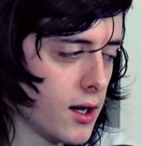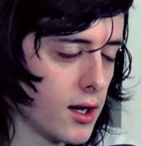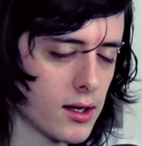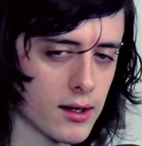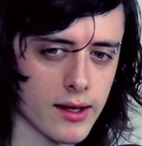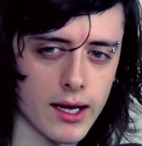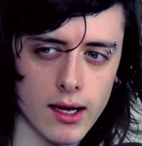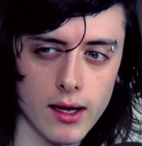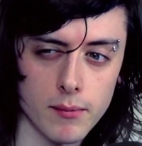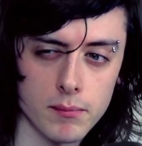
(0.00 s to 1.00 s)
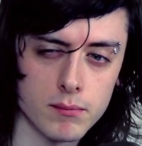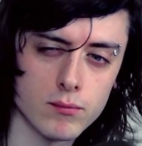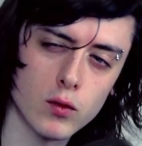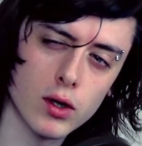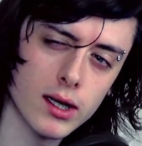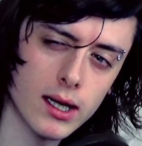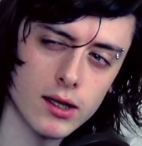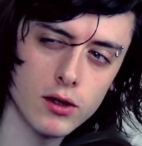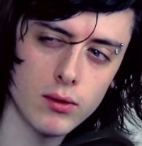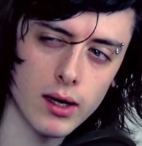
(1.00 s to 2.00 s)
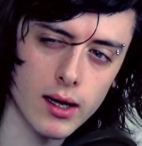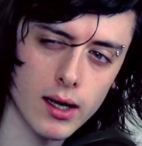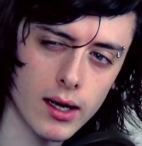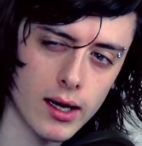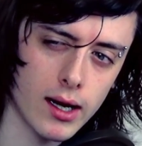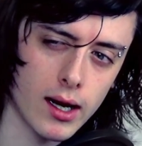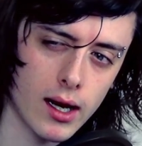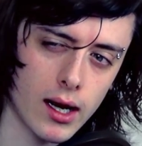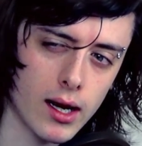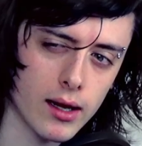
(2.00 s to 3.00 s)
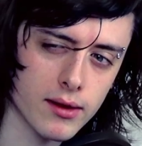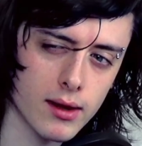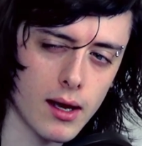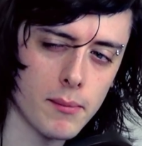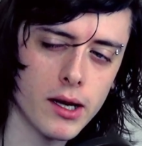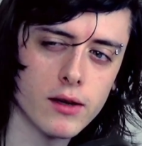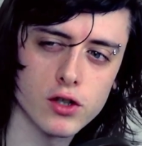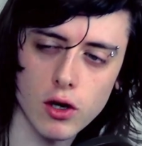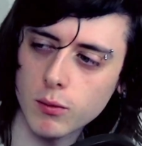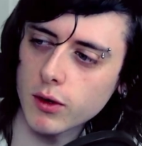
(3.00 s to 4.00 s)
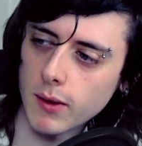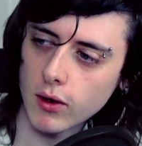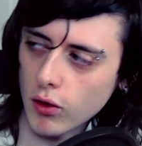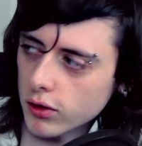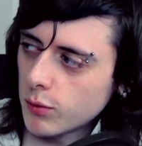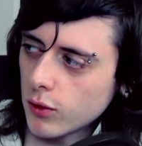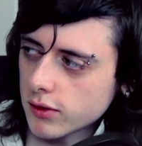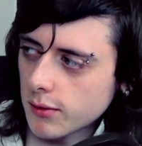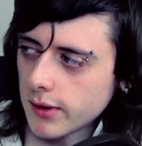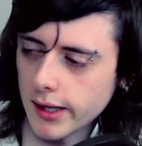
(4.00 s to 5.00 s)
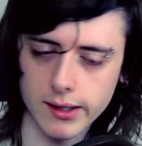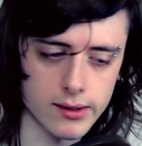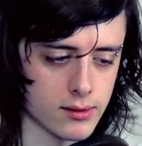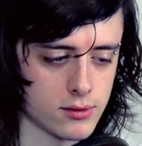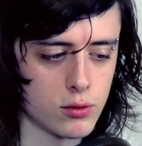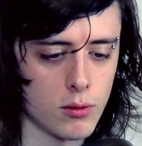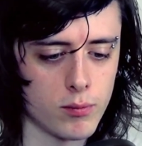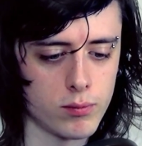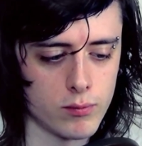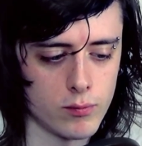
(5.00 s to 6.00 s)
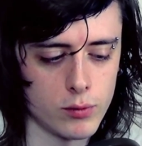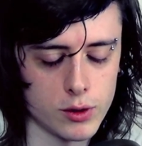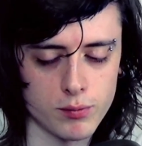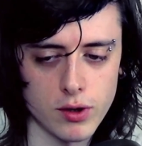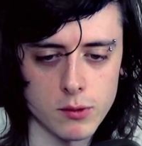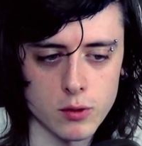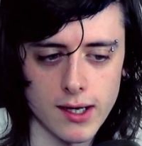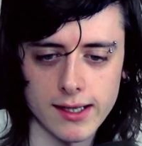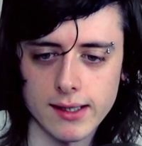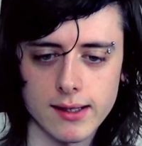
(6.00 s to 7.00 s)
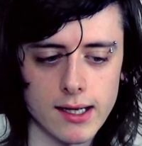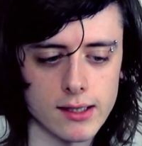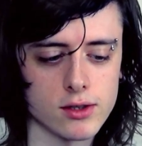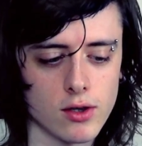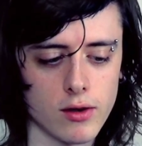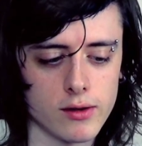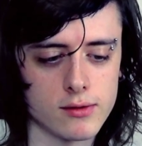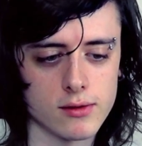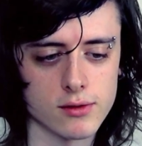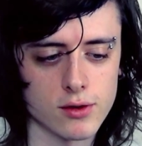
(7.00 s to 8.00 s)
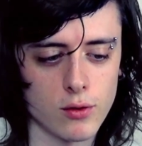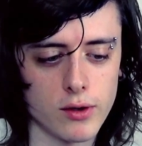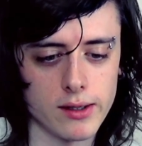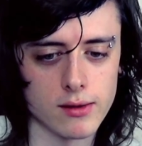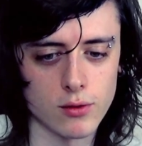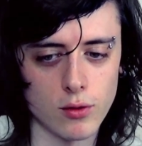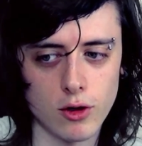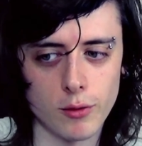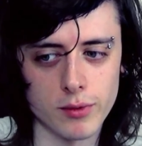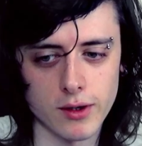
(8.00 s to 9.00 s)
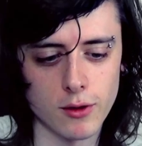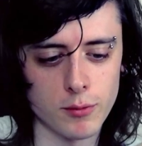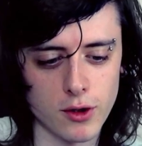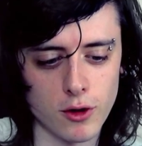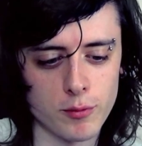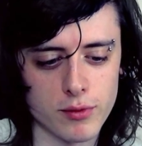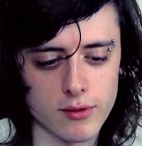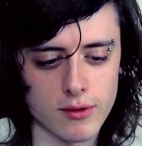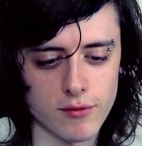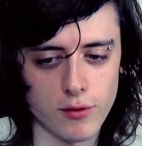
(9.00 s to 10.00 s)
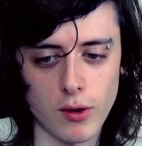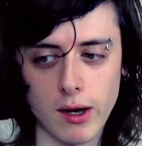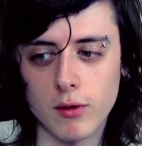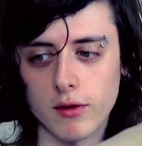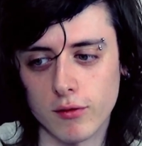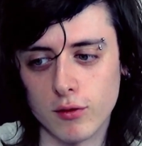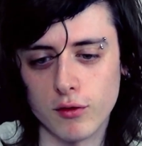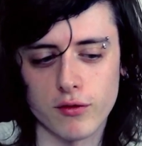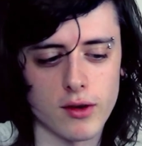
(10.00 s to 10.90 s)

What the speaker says: I think, what did I do? I might have shot him with my crossbow or something, which pretty much when I did that, he started to slowly go up and up and up, float out of the roof.